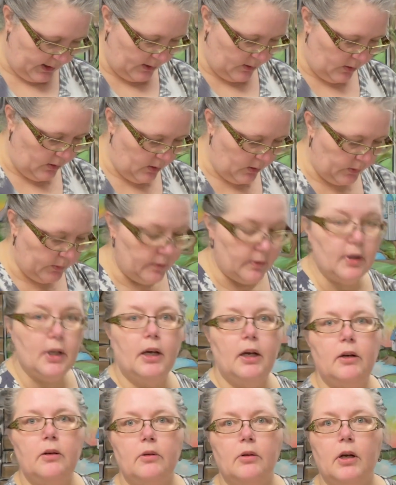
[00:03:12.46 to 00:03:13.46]
Oh
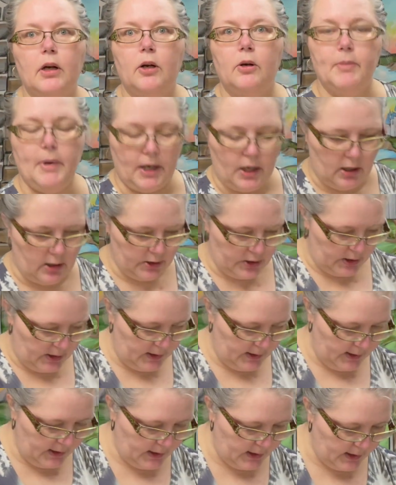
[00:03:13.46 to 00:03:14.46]
my gosh,
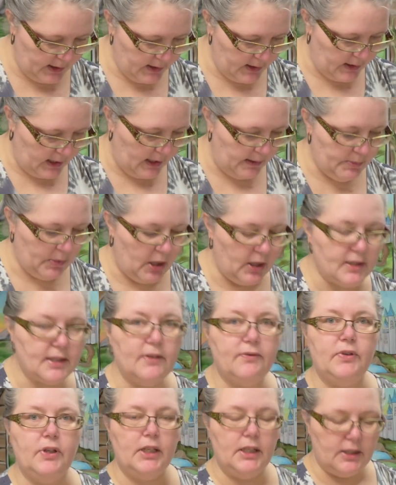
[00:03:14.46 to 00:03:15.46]
it is a box
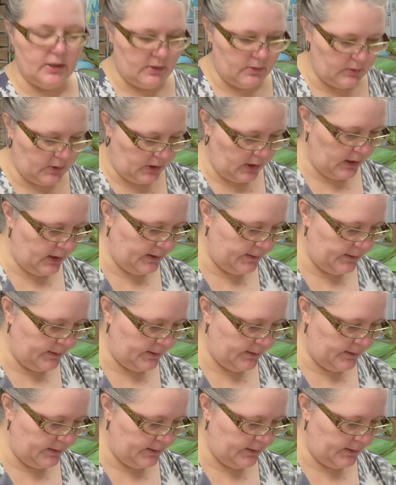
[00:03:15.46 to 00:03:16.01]
of NeeDohs.